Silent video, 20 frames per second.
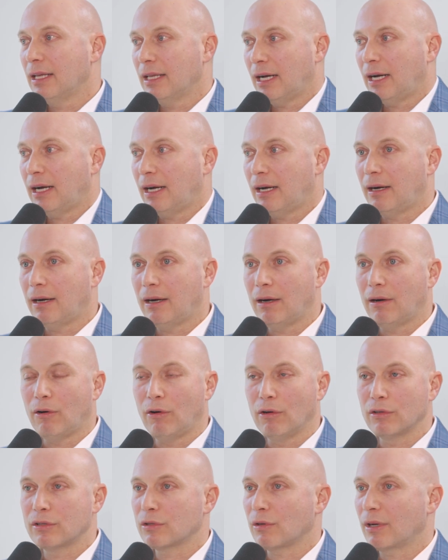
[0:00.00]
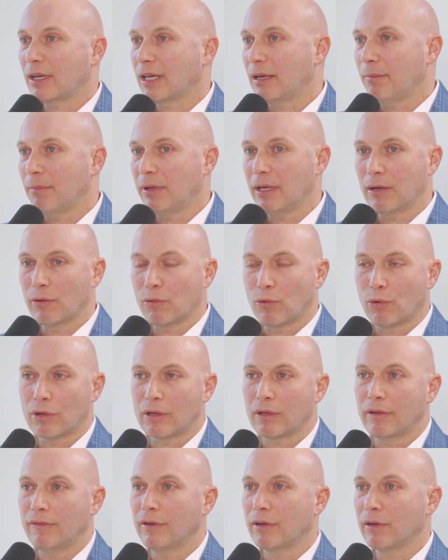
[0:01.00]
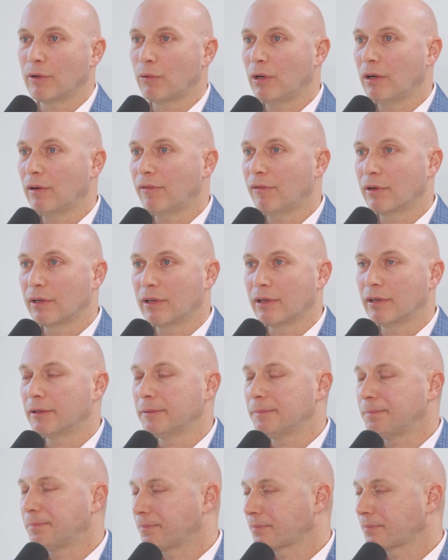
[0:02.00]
also, again, being rewarded very well for their